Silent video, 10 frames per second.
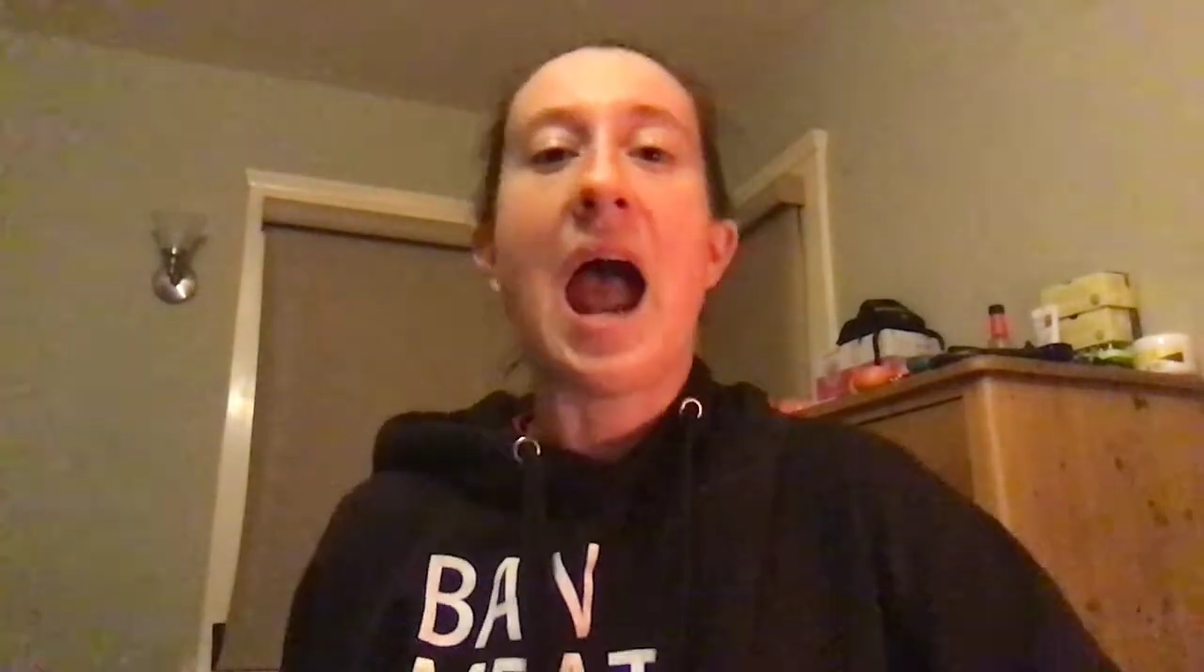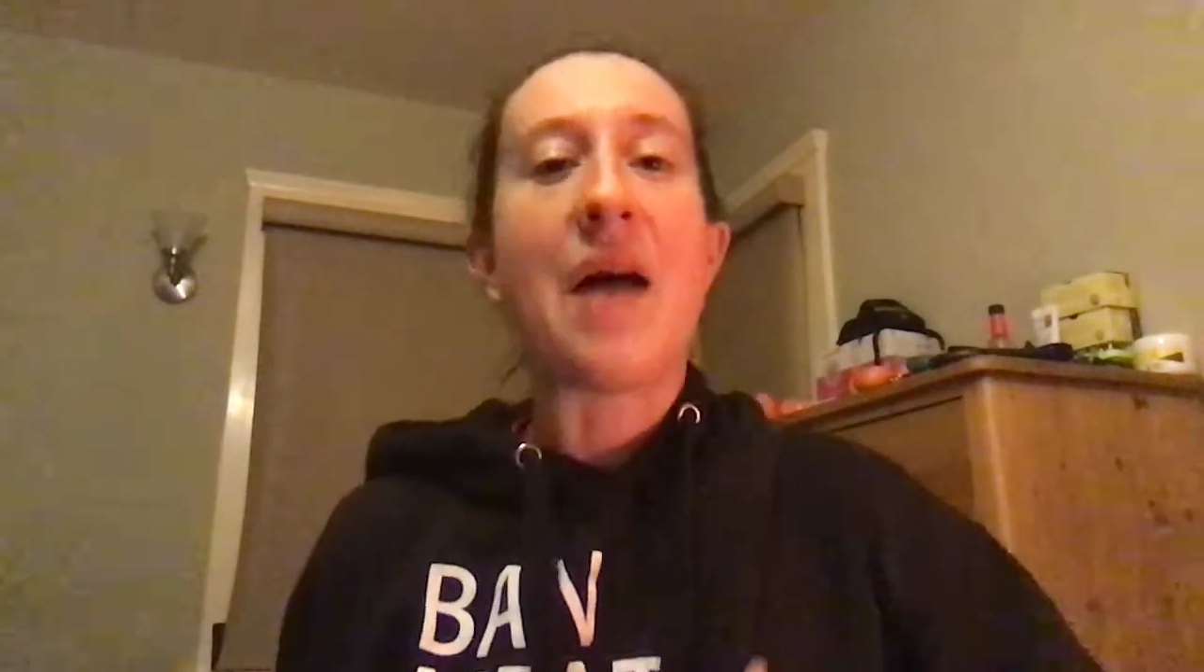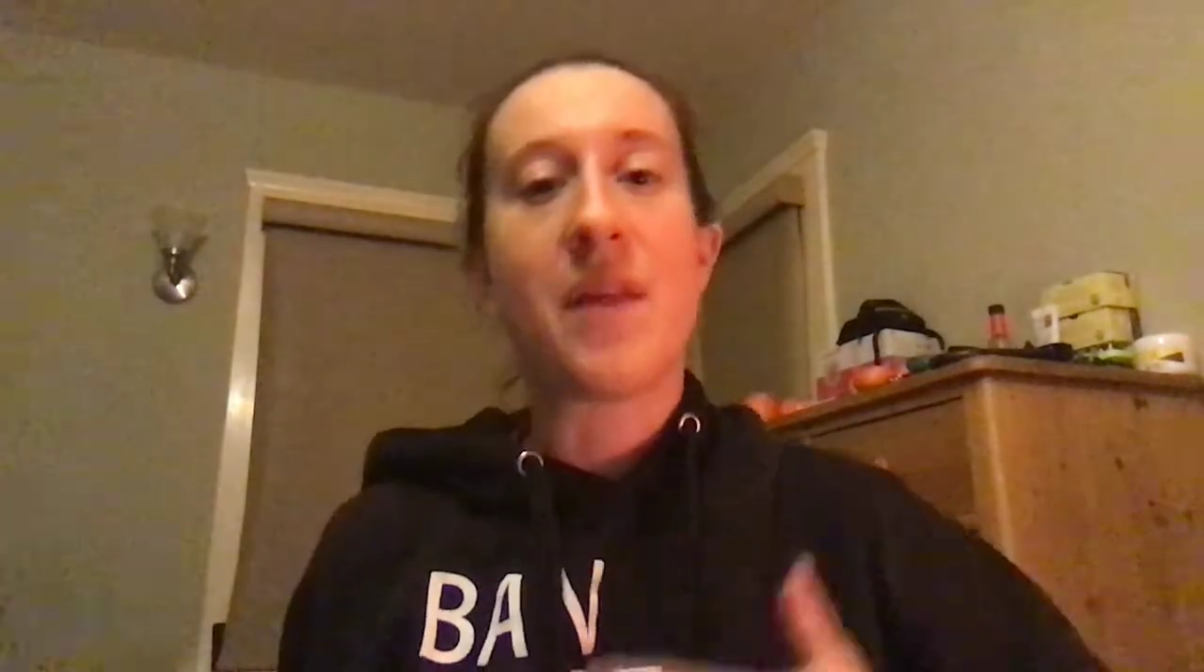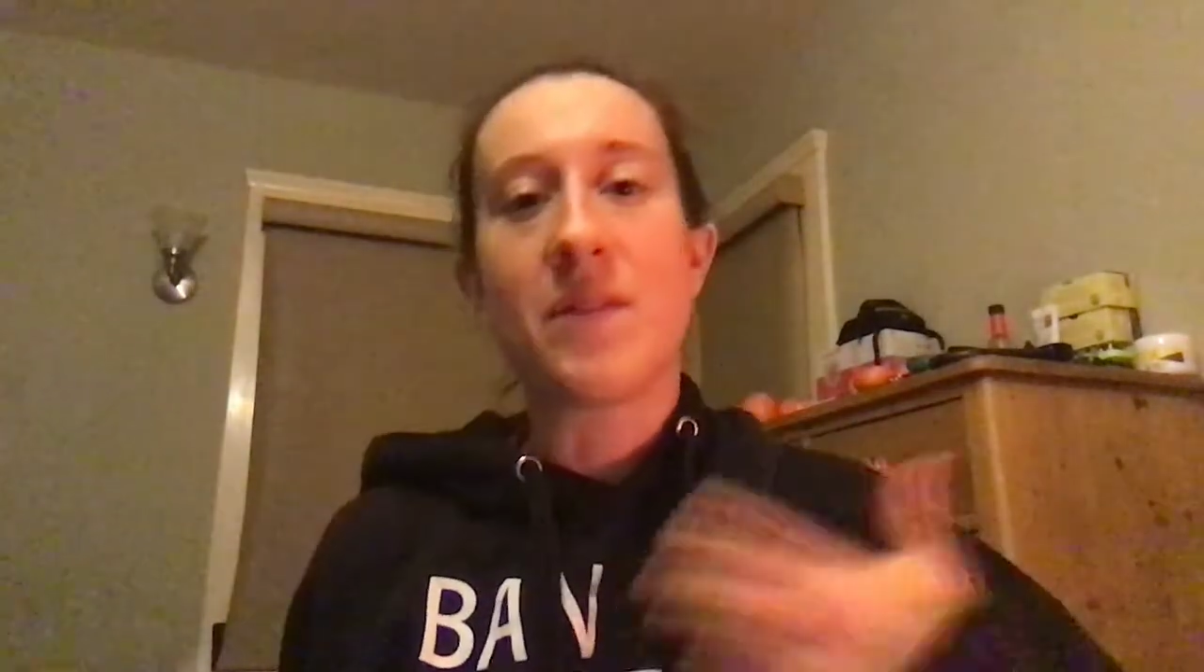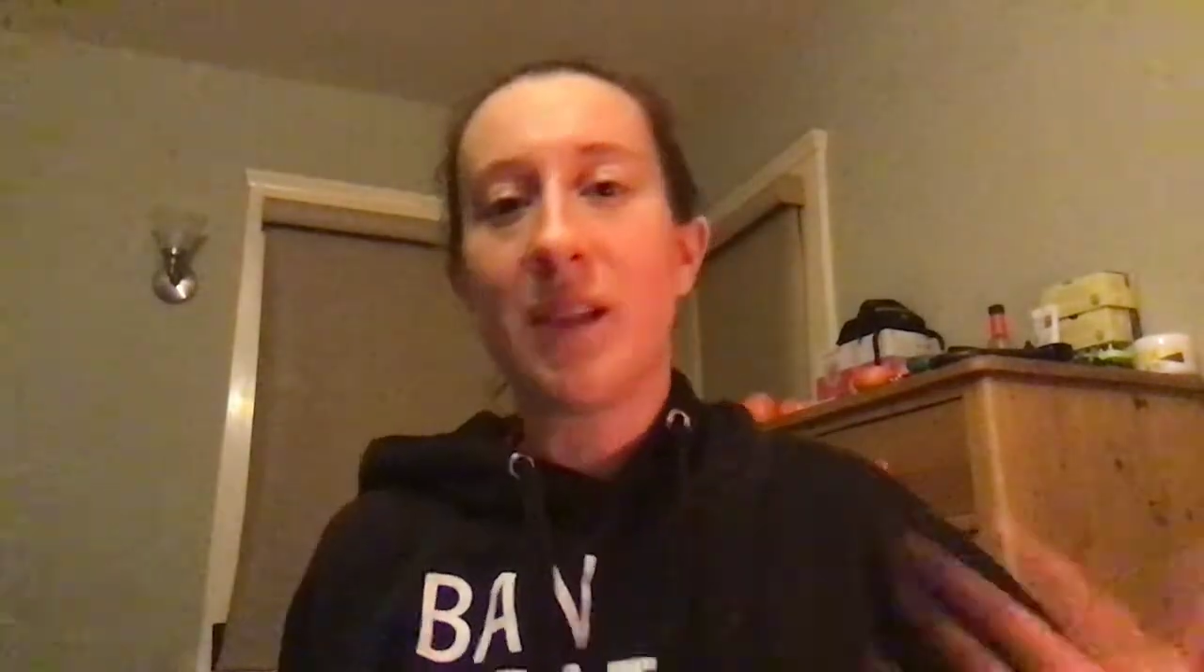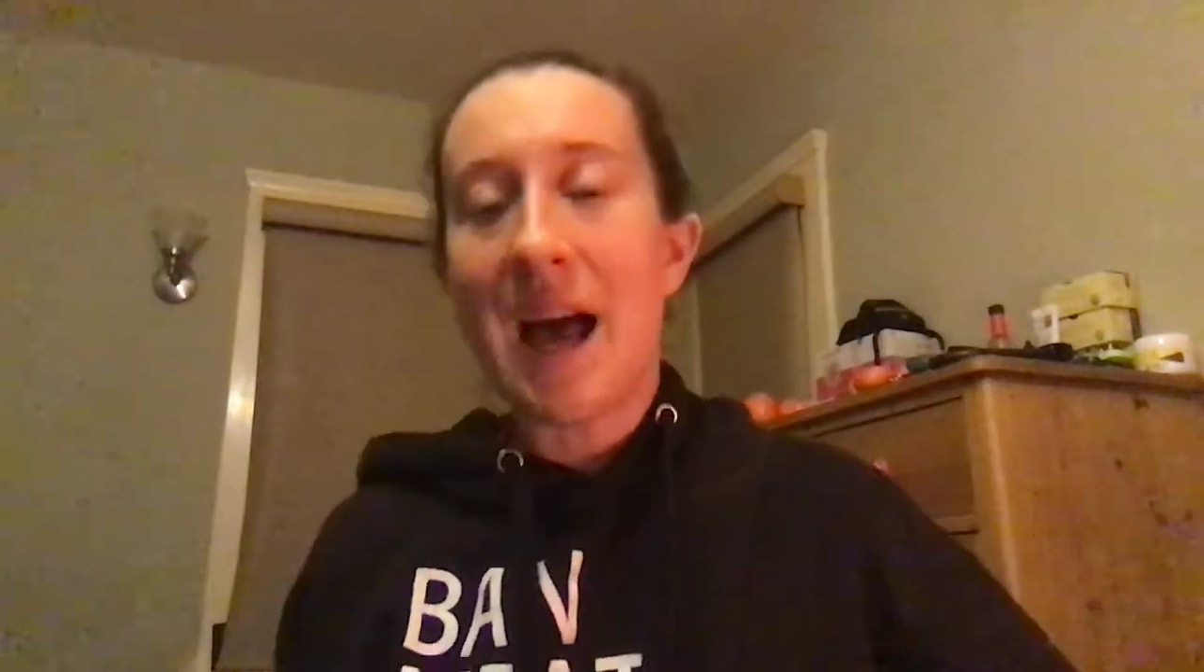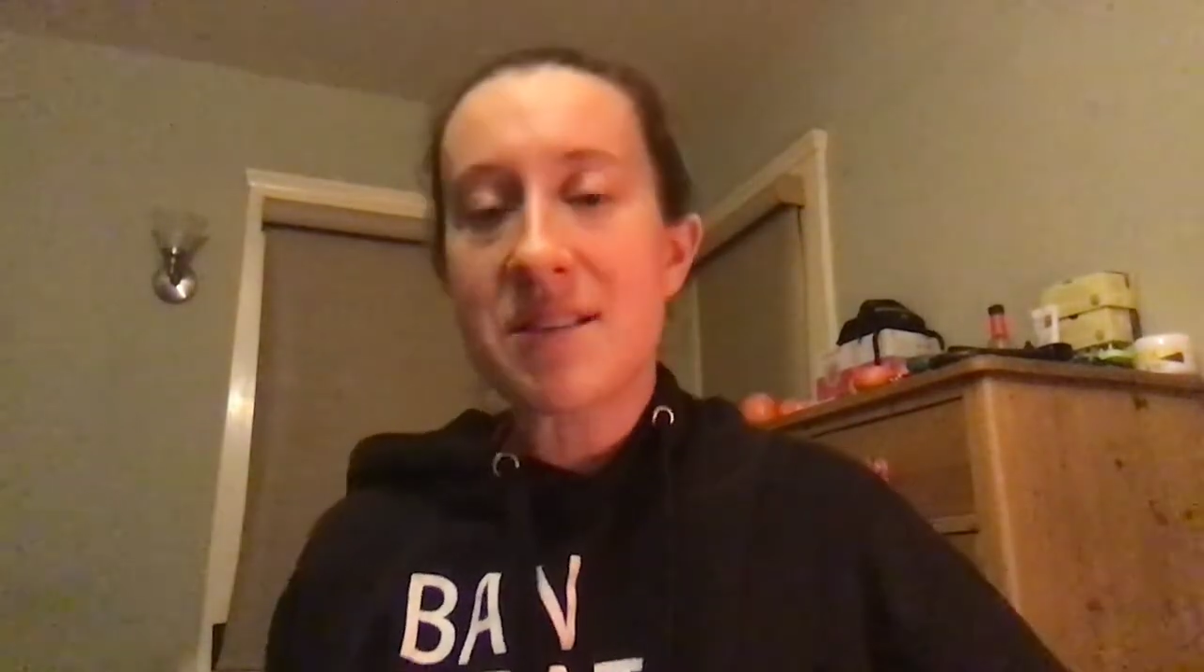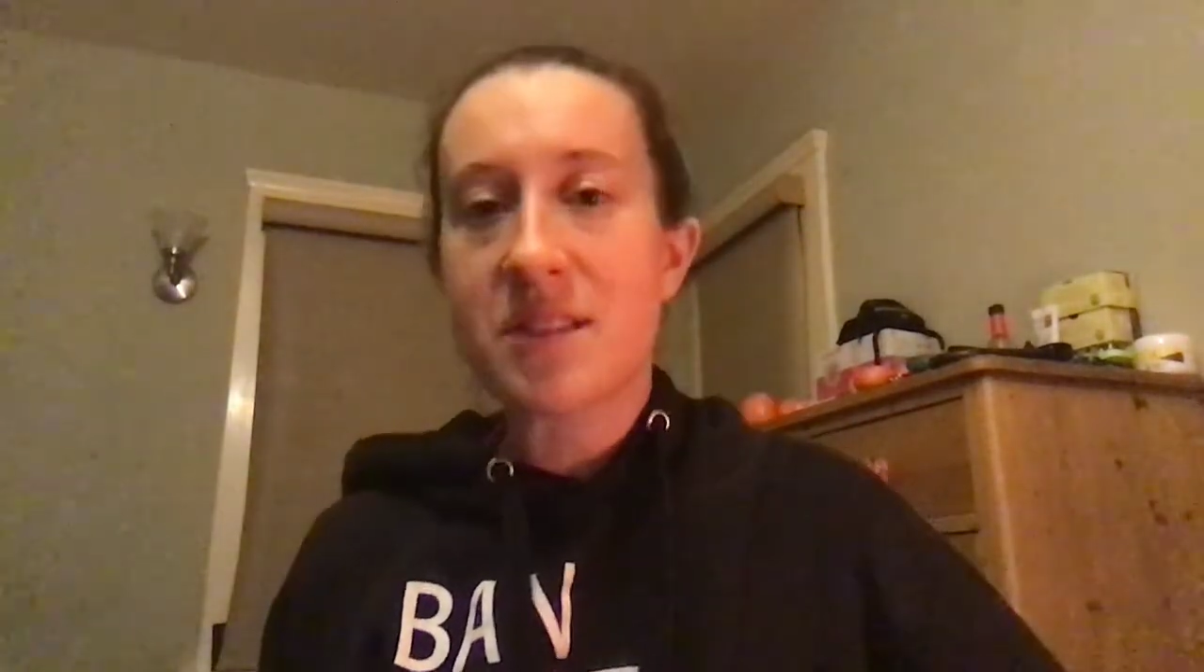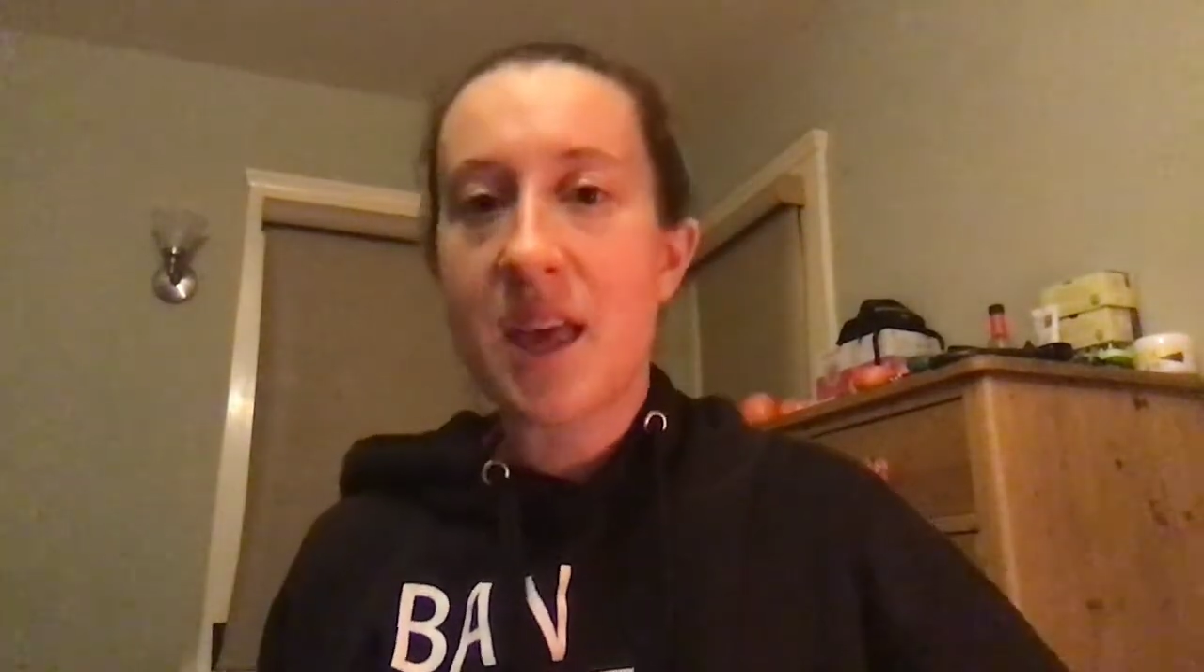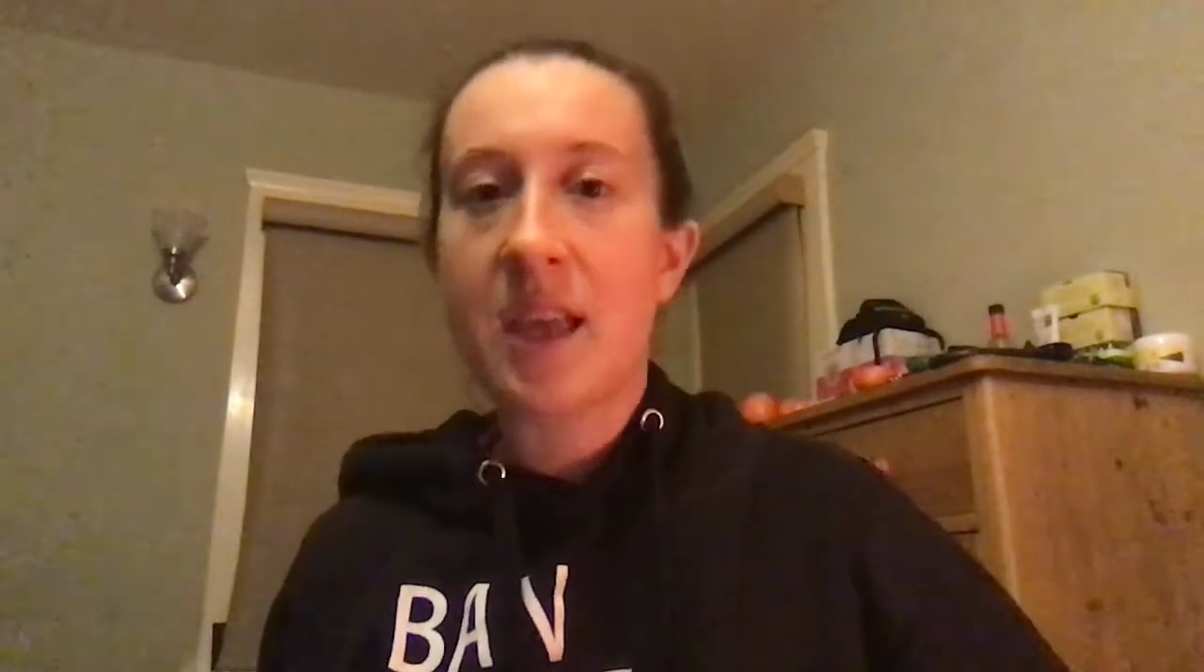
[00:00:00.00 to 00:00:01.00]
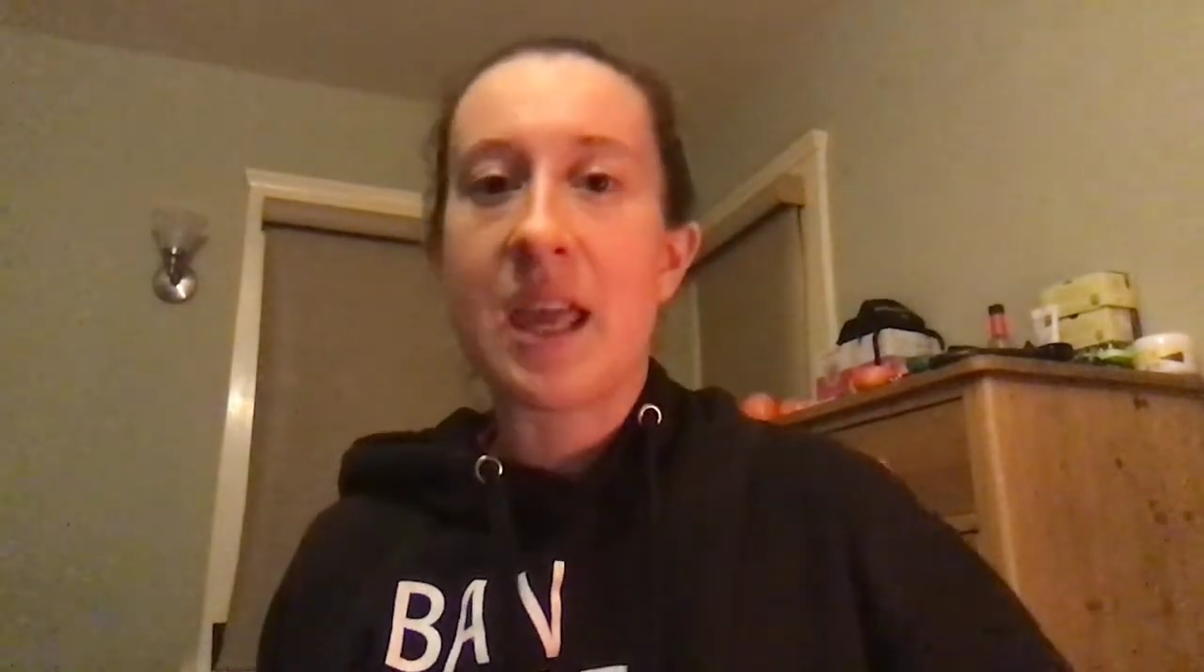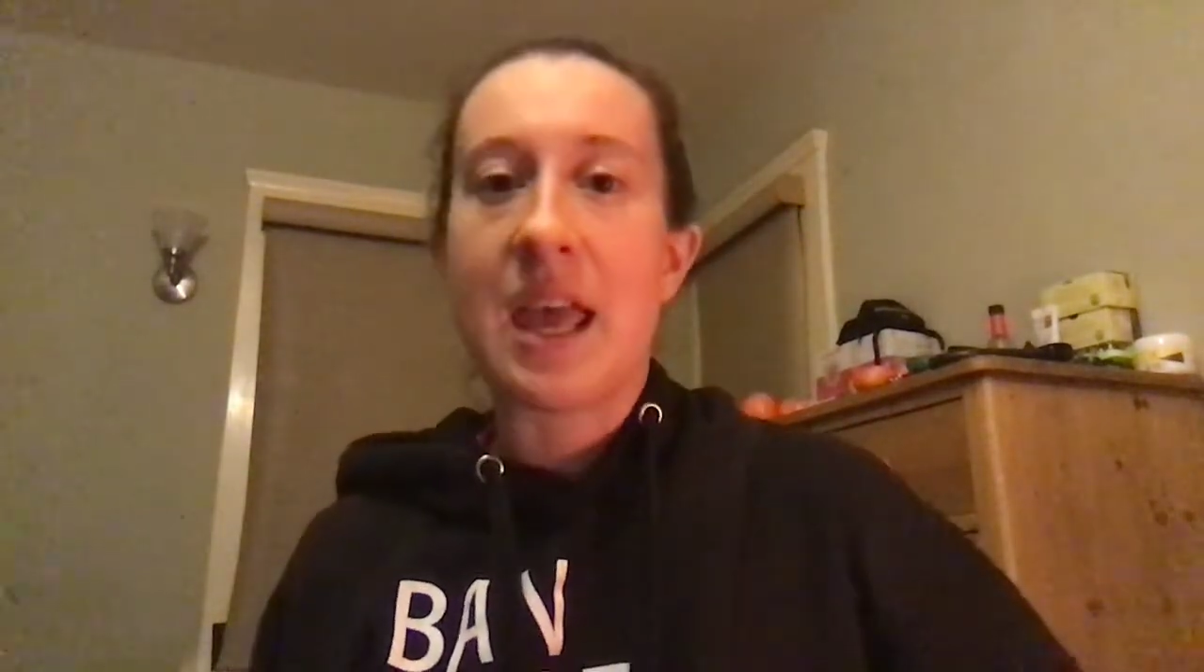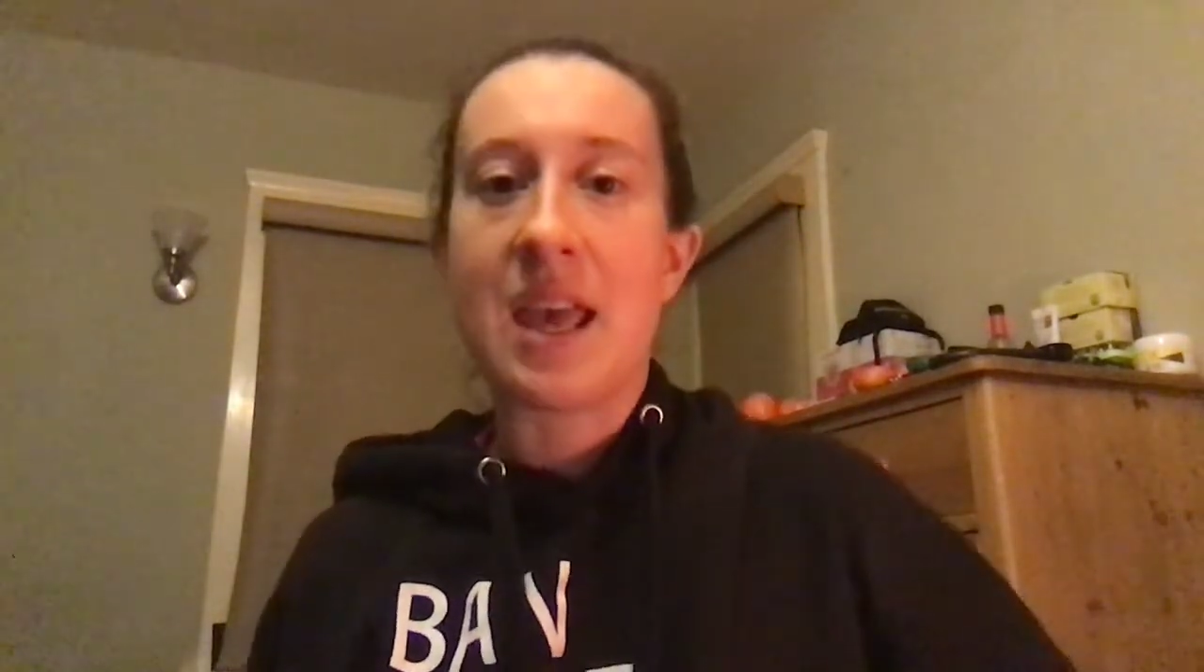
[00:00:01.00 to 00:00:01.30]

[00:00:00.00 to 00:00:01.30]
And then the last thing